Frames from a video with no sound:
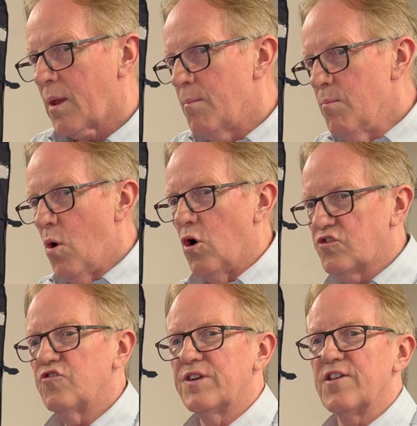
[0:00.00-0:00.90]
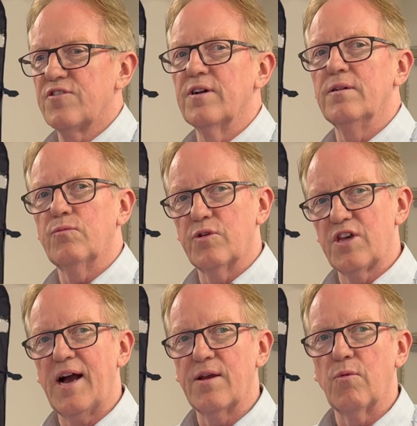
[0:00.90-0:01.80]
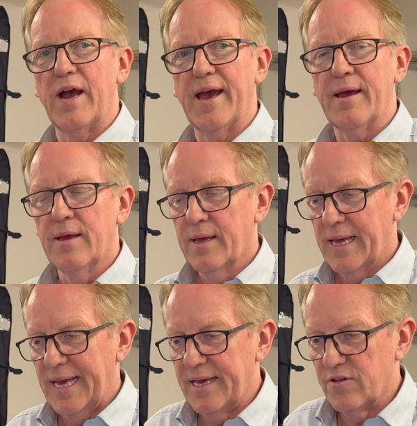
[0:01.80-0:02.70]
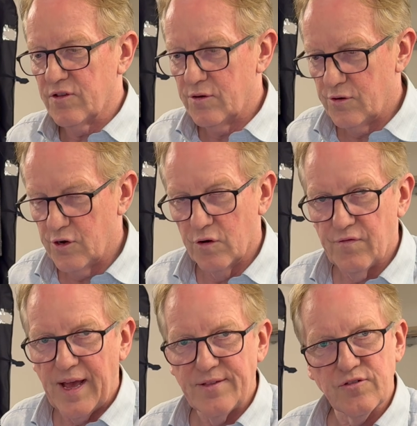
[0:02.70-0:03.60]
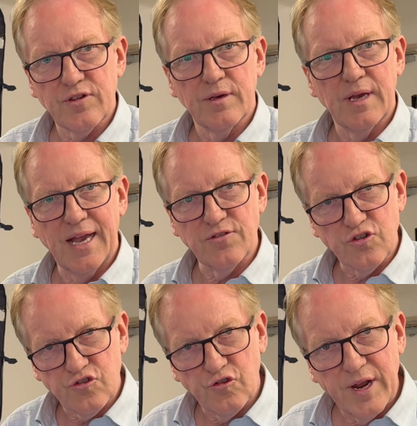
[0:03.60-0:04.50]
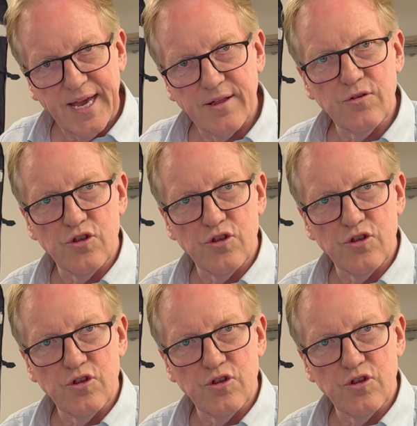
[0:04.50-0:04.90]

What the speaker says: More traditional, which I wear, is no vents and straight